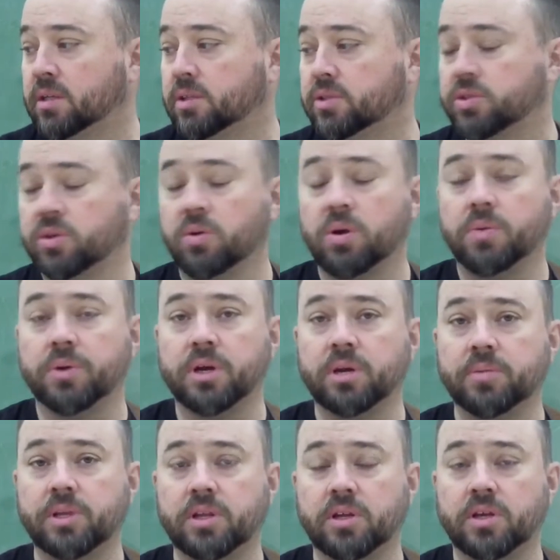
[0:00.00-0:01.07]
So what we're going
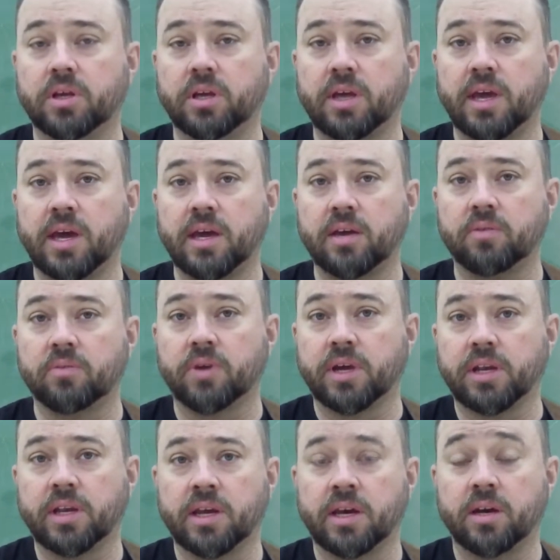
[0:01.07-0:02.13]
to be looking at
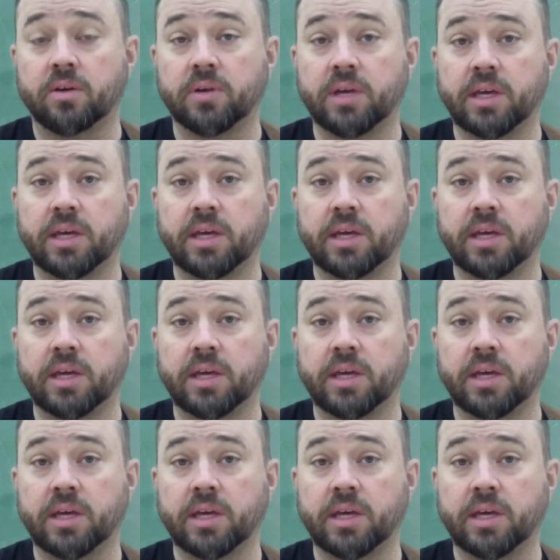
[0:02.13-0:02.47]
right now